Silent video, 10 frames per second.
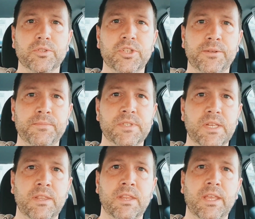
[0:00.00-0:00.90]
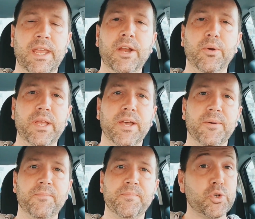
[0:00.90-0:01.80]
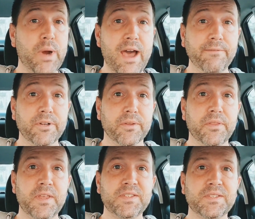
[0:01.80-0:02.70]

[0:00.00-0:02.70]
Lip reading: gyms in the area. Travel. This